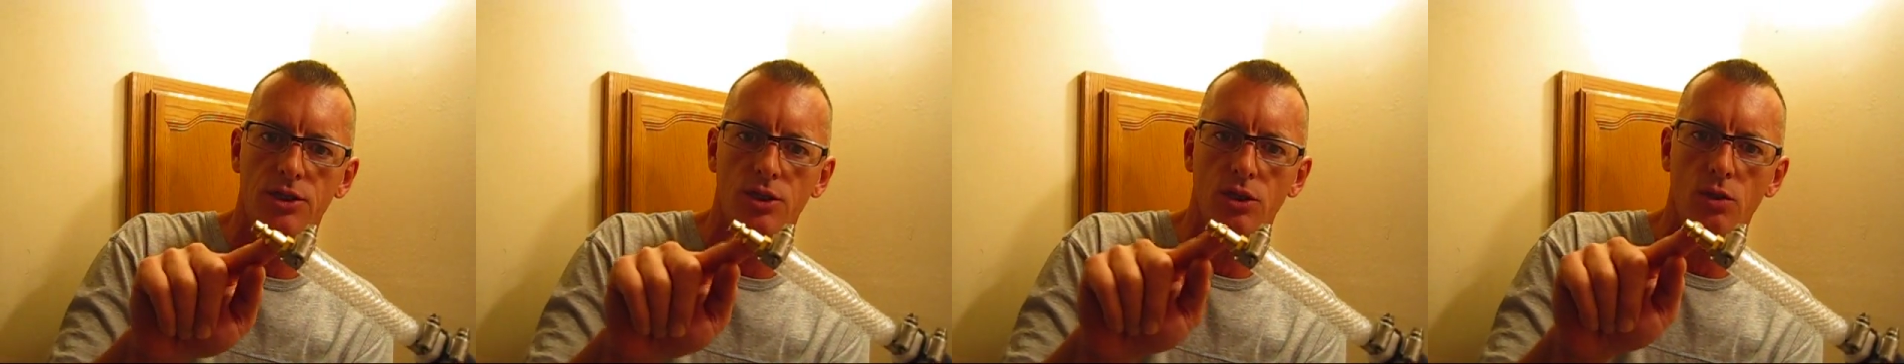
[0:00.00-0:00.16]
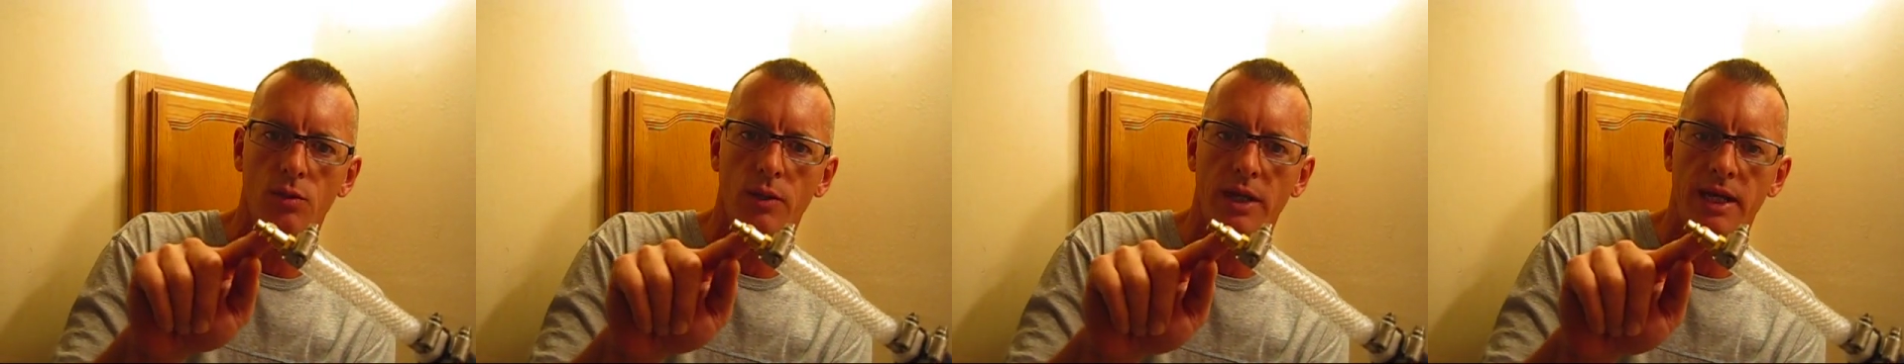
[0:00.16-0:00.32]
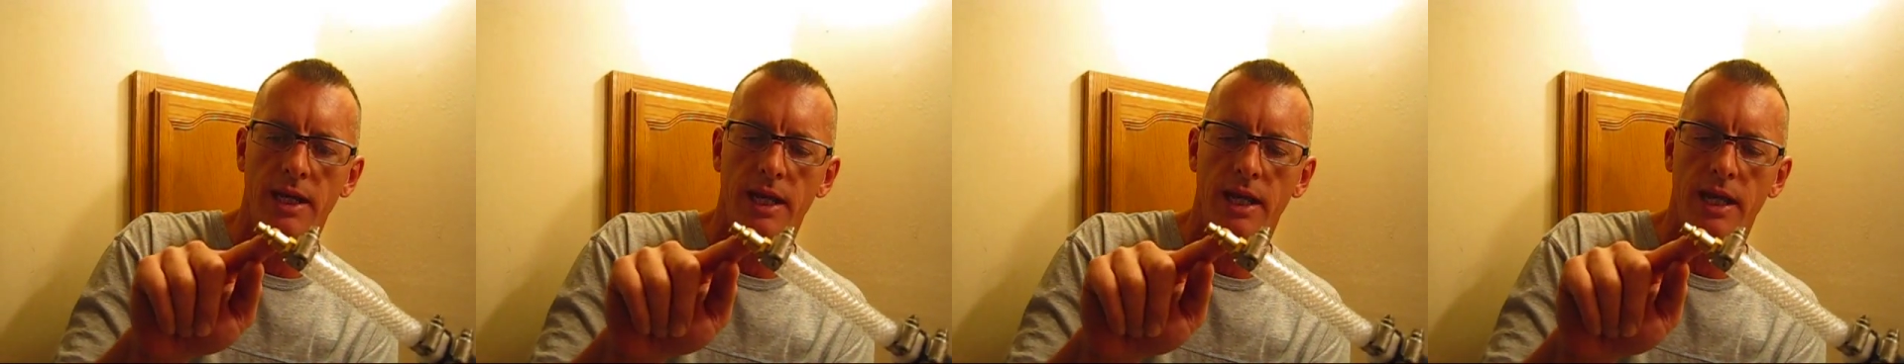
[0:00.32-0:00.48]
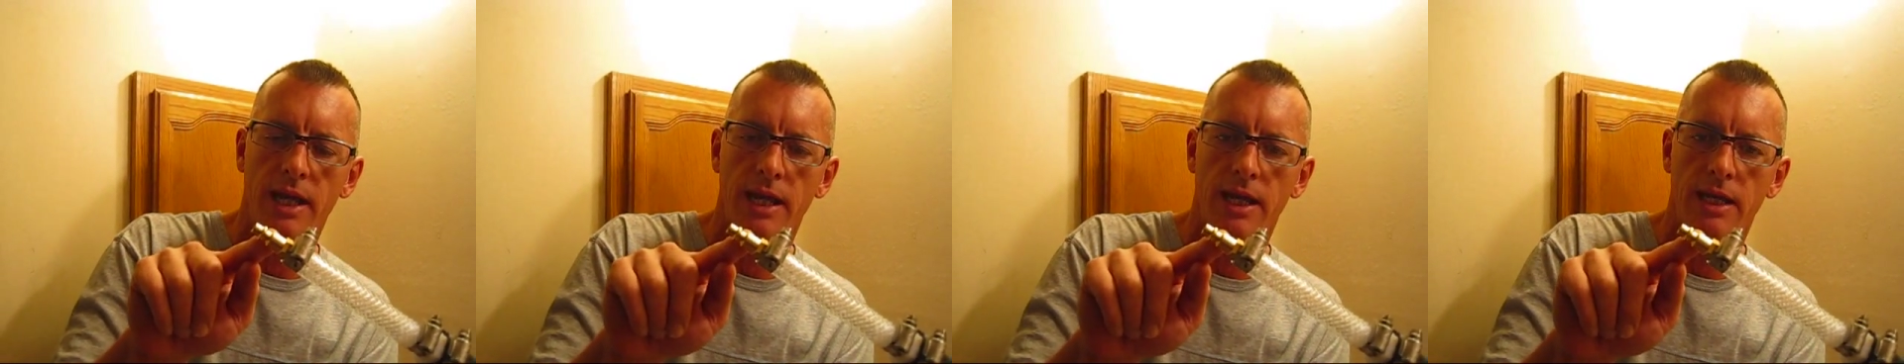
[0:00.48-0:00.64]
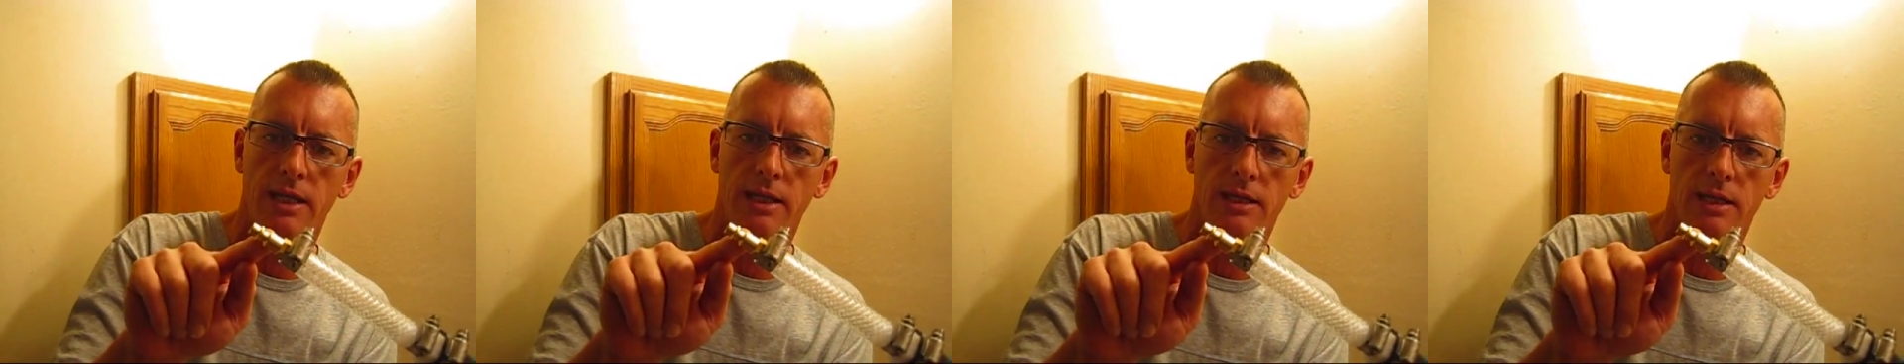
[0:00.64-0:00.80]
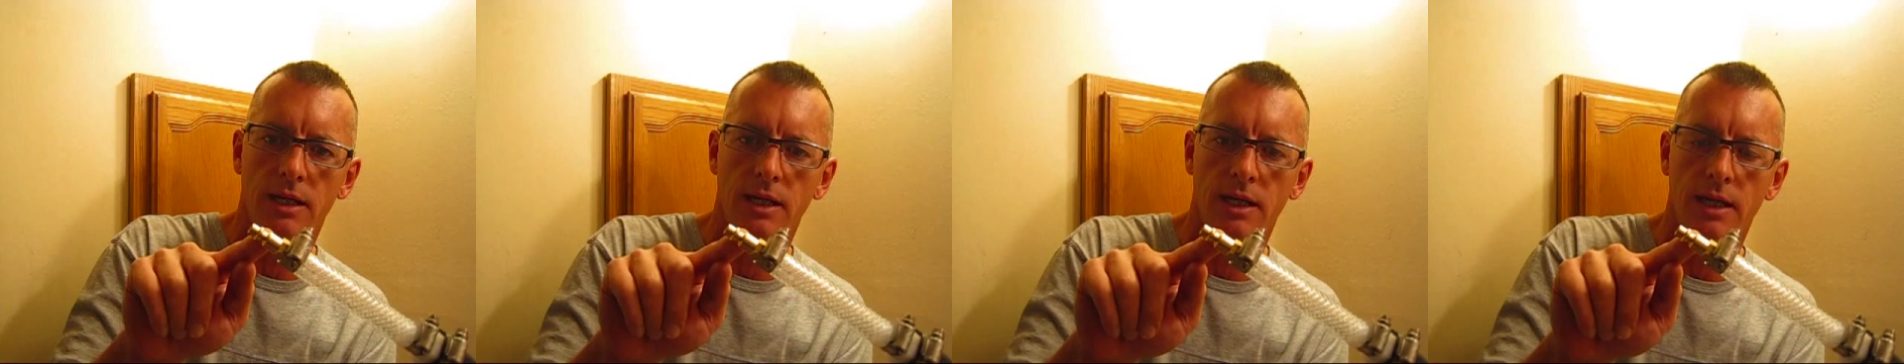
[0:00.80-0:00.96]
to it
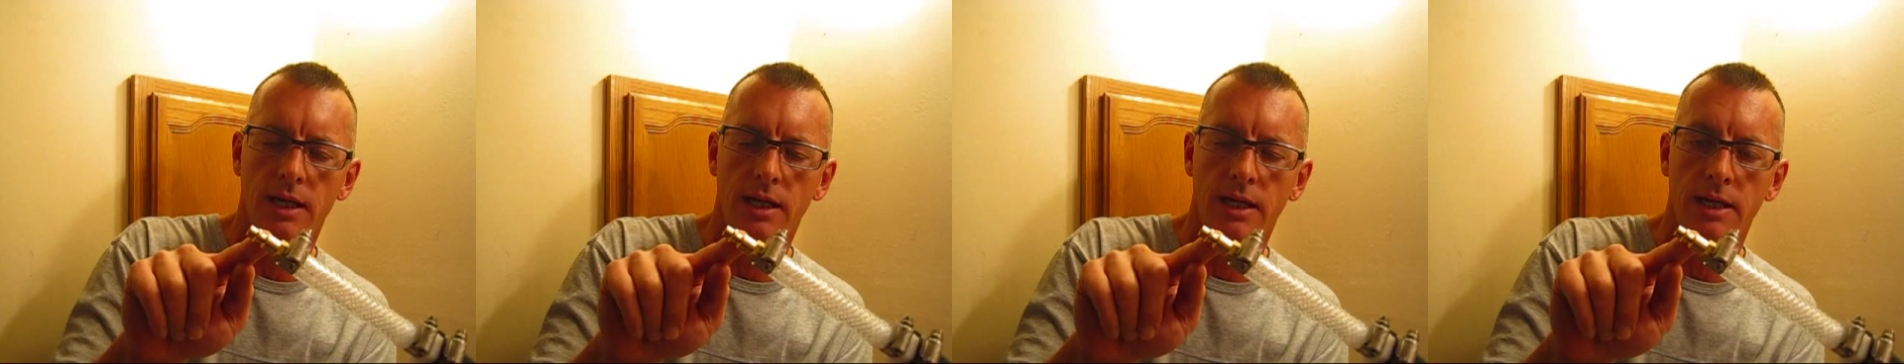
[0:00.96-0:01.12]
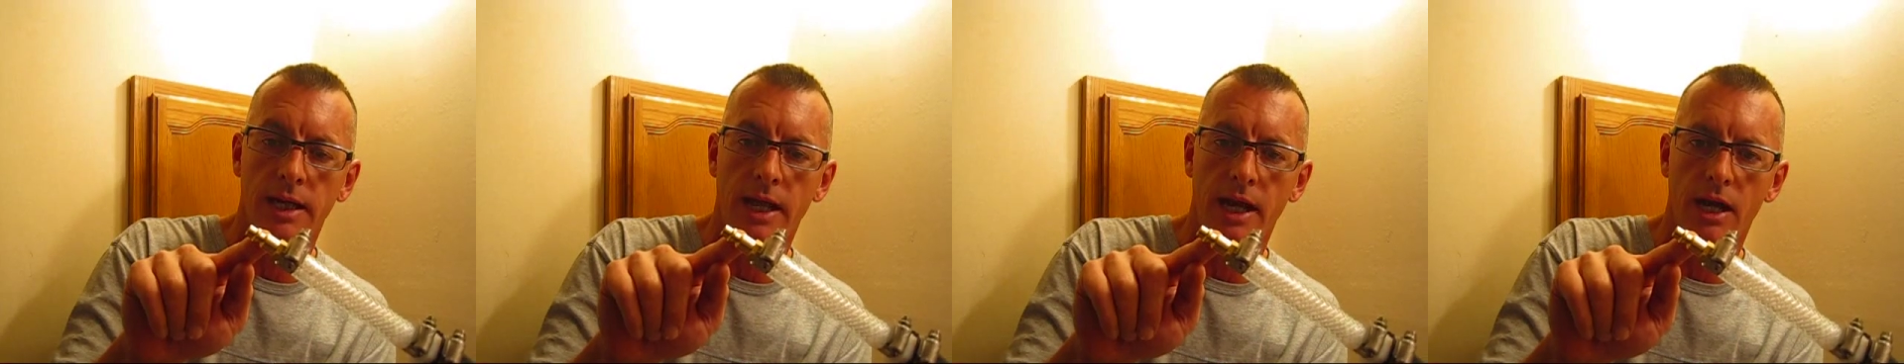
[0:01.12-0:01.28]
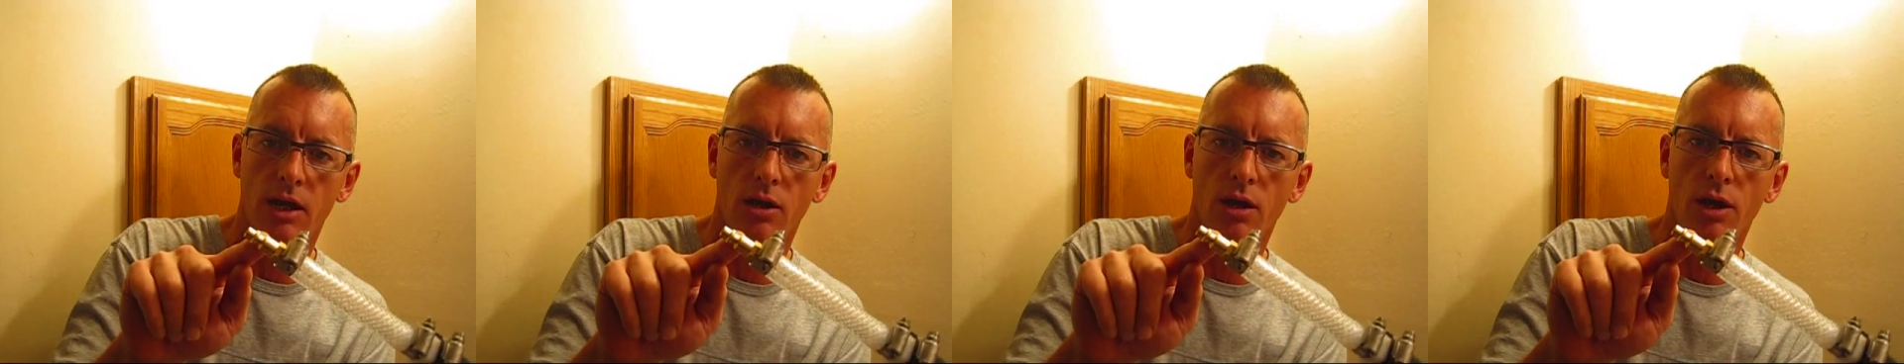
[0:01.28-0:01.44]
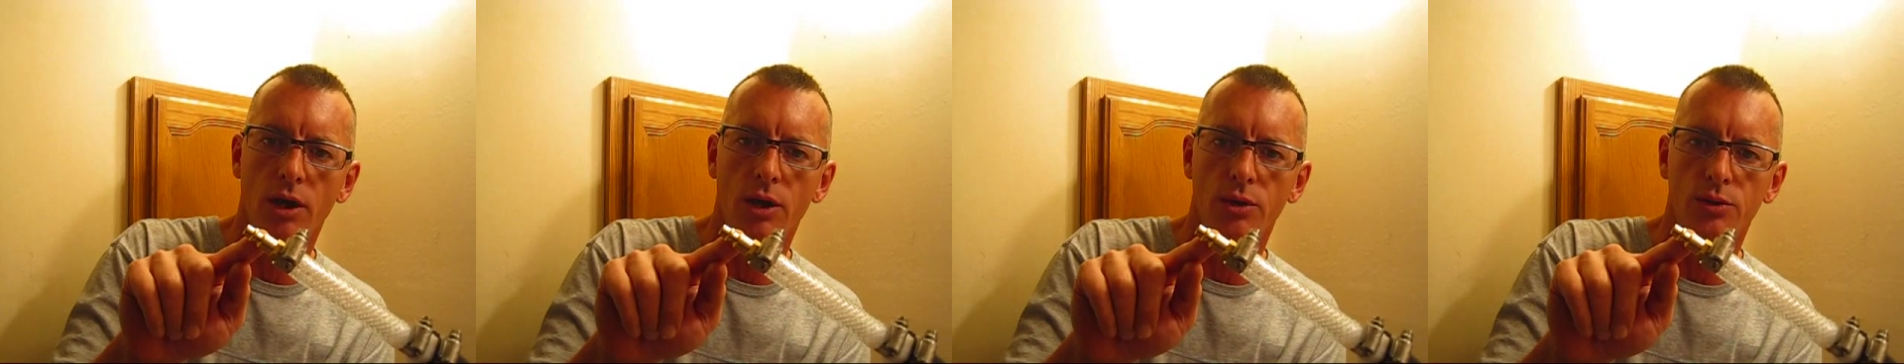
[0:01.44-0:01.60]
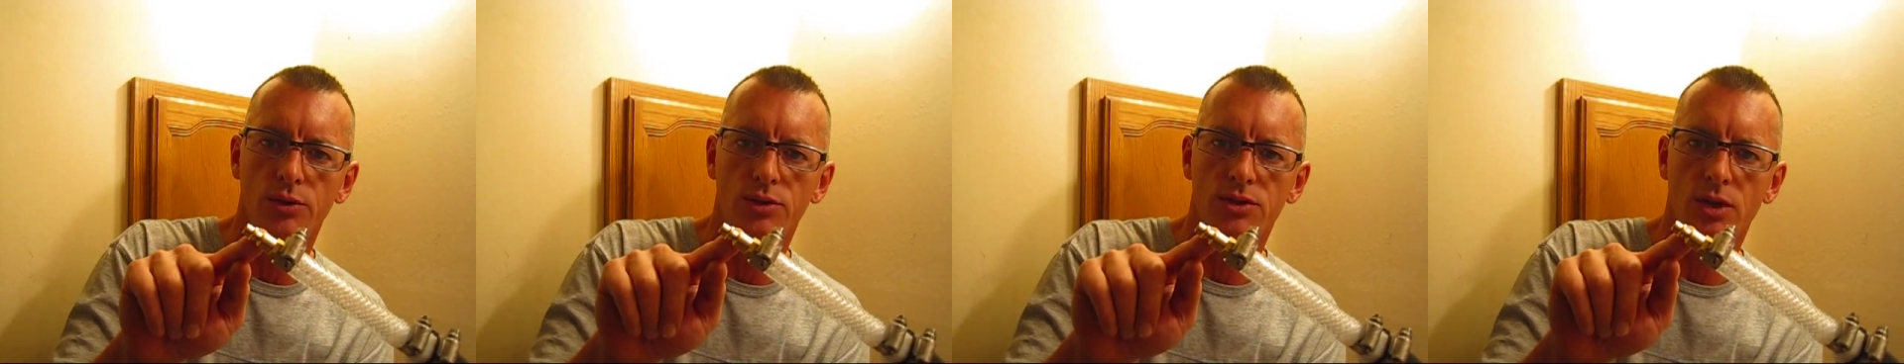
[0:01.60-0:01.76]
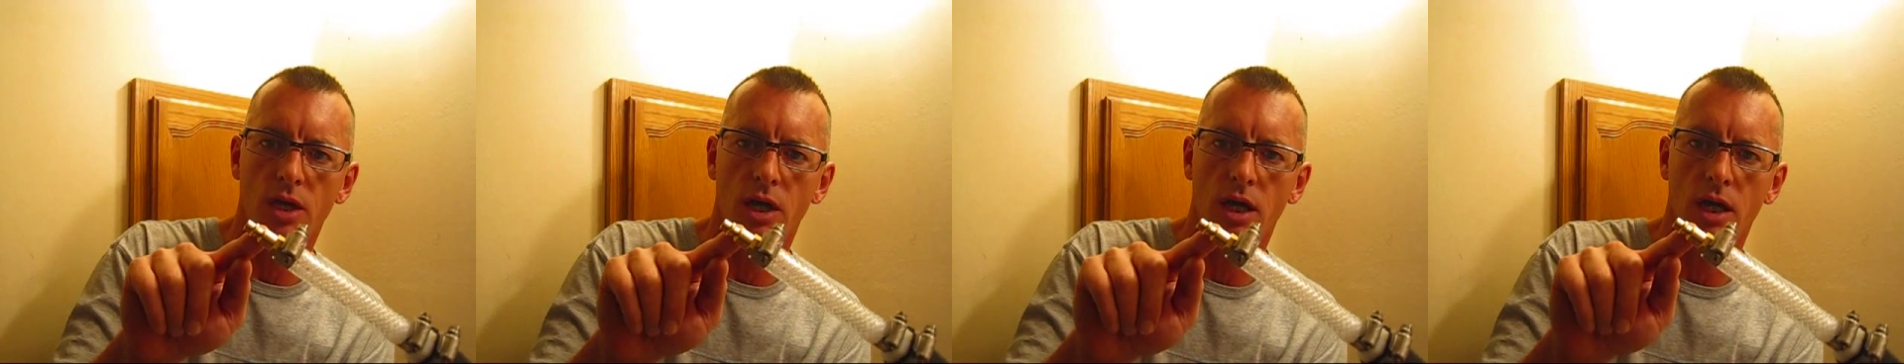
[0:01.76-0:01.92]
in an air
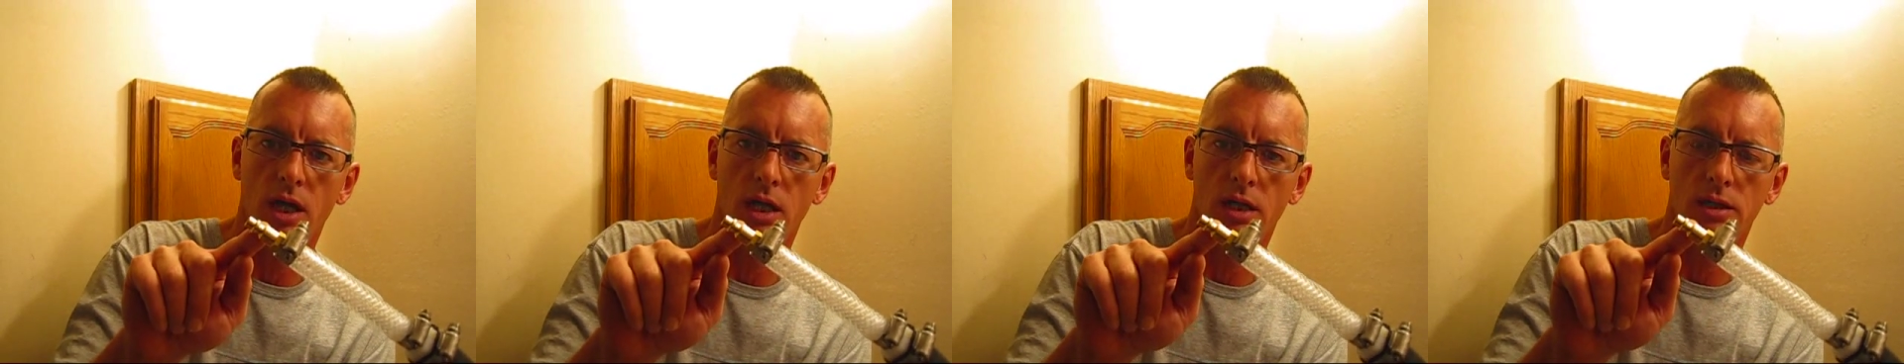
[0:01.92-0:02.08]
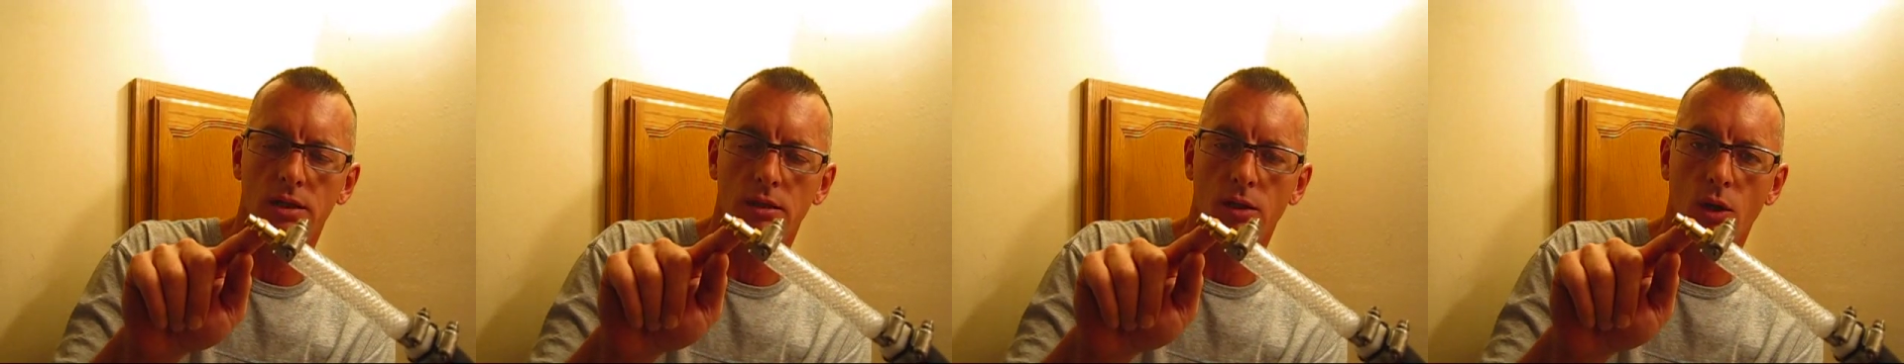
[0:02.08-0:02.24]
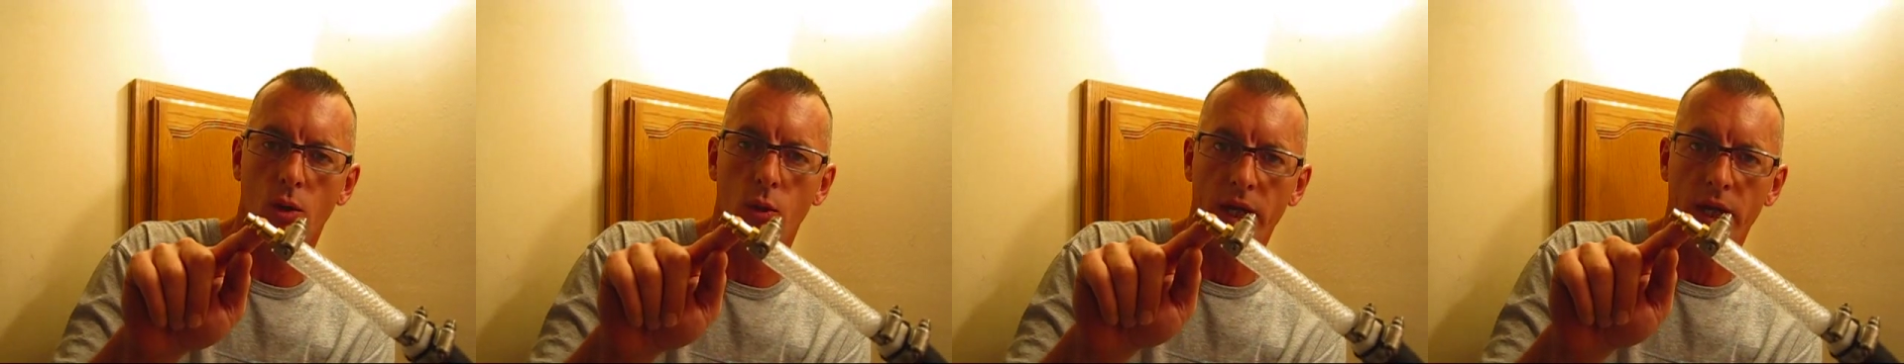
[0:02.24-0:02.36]
hose uh,